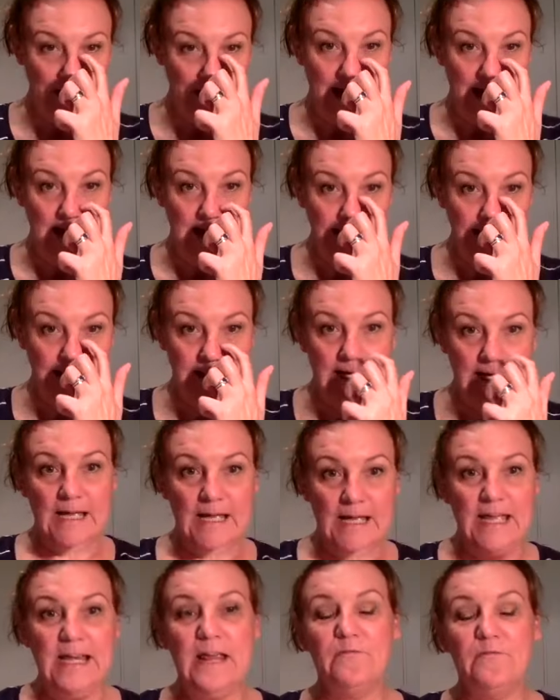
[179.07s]
And
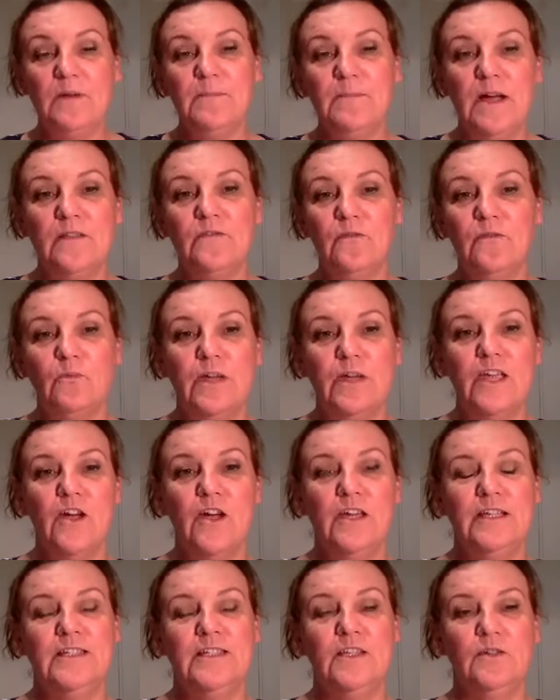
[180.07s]
every month we're
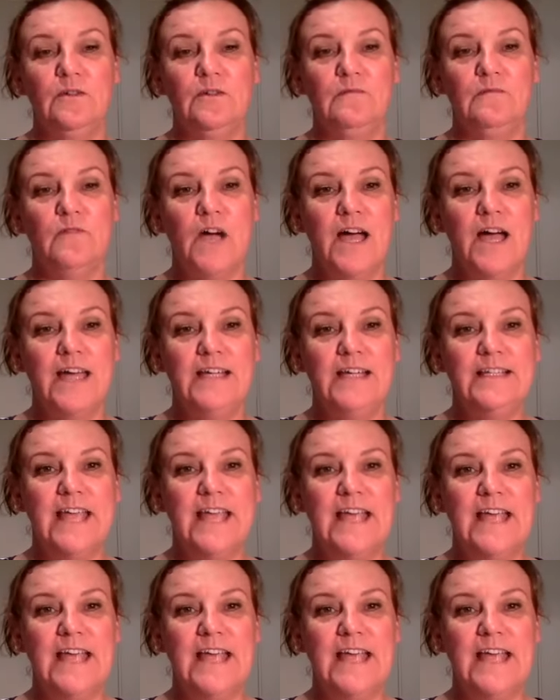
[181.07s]
going to invite